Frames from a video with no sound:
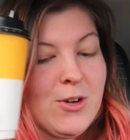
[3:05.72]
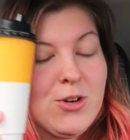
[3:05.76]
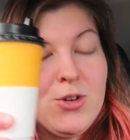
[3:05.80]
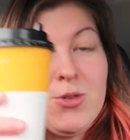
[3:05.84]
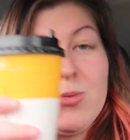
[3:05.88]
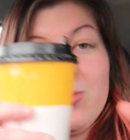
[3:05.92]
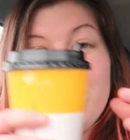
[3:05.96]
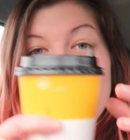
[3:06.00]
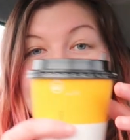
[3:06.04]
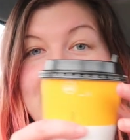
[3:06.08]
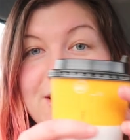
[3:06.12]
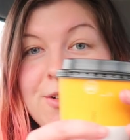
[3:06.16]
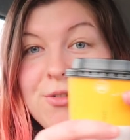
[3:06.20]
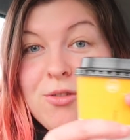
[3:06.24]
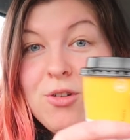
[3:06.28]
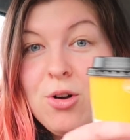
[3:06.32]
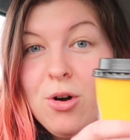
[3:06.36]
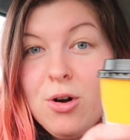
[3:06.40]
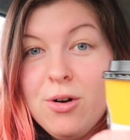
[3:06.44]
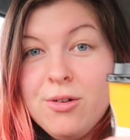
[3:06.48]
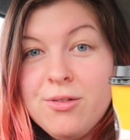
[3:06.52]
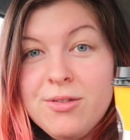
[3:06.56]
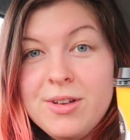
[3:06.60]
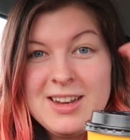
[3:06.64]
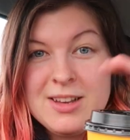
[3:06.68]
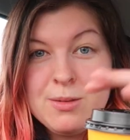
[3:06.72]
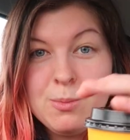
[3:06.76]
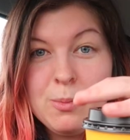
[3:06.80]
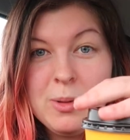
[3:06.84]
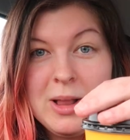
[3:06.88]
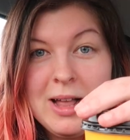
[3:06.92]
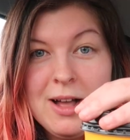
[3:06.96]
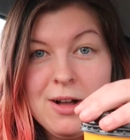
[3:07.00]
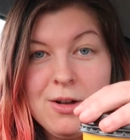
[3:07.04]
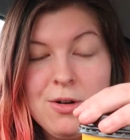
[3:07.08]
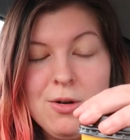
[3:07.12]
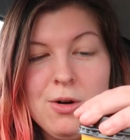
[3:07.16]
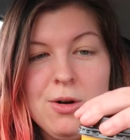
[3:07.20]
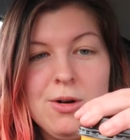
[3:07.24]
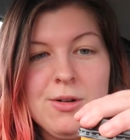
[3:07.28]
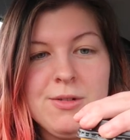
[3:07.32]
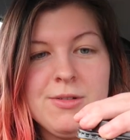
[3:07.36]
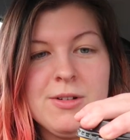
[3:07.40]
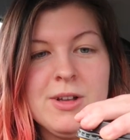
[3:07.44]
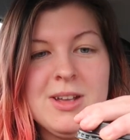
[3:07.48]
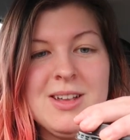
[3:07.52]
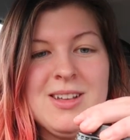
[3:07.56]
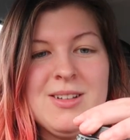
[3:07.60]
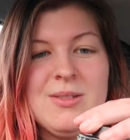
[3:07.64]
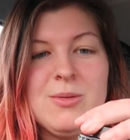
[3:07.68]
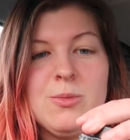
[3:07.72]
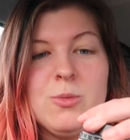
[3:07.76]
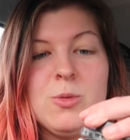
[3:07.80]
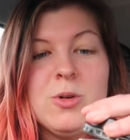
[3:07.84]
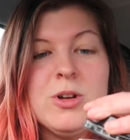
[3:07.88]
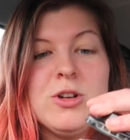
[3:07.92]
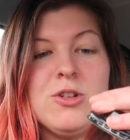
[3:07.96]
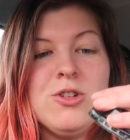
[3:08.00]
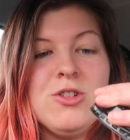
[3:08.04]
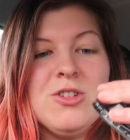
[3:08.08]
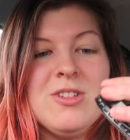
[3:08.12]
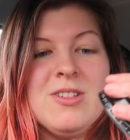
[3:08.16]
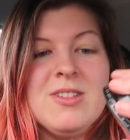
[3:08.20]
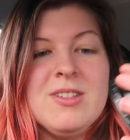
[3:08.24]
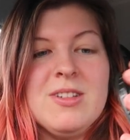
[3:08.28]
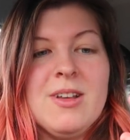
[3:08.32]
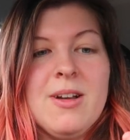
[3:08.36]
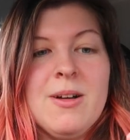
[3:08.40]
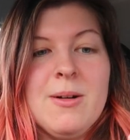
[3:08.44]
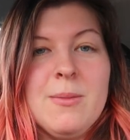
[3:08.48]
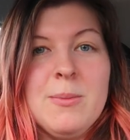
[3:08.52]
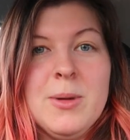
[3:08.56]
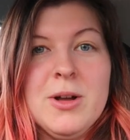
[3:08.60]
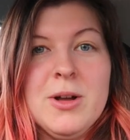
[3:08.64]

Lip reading: First we have coffee. It's black coffee, which is